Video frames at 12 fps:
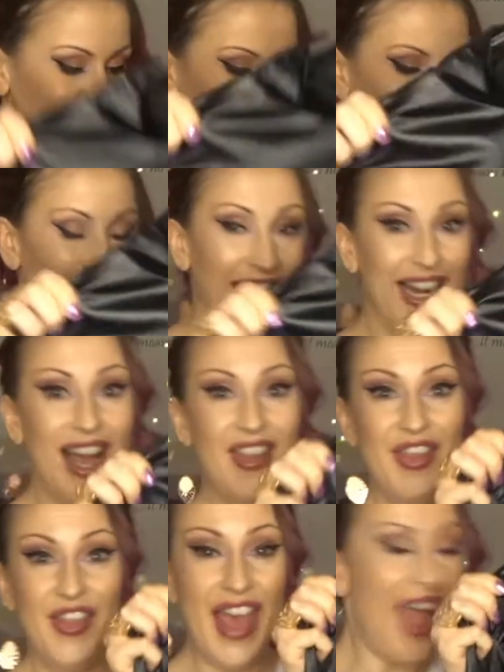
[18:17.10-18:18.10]
Right,
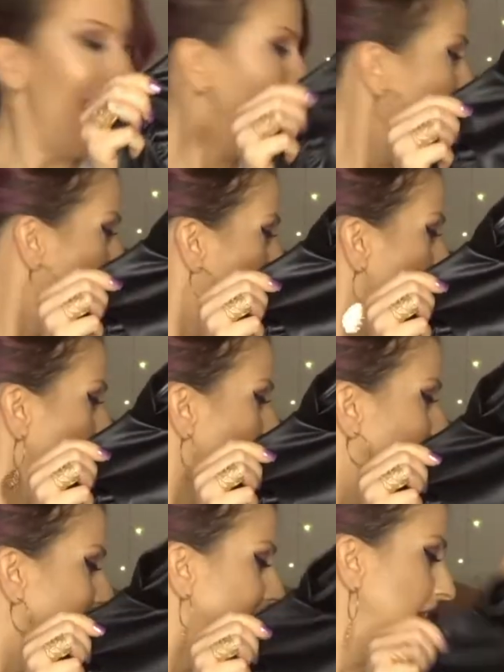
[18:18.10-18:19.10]
and then
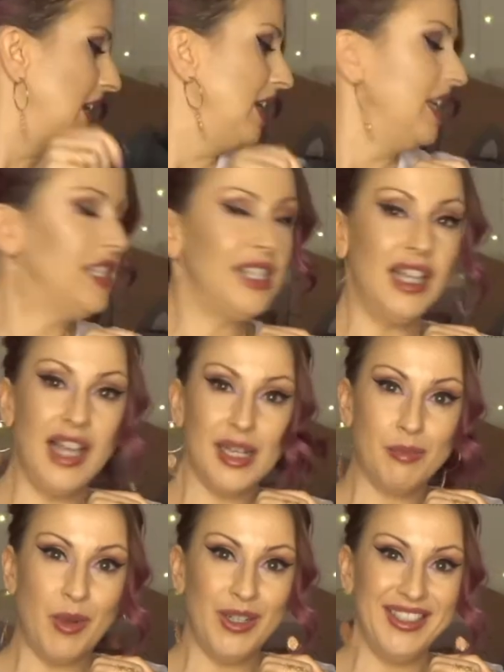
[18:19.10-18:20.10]
I think it's the
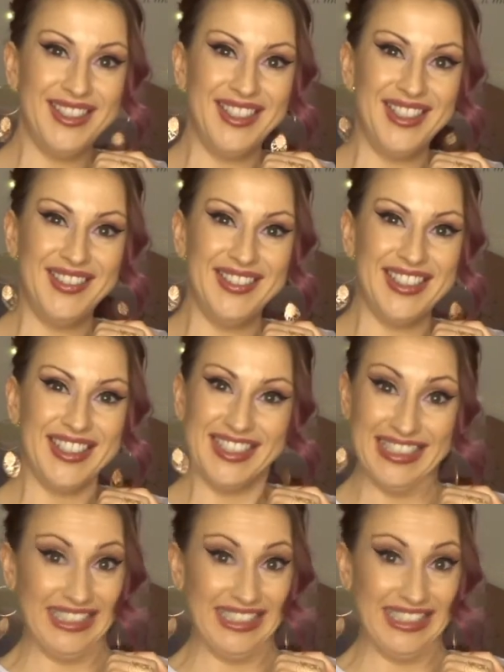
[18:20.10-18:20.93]
last bodysuit.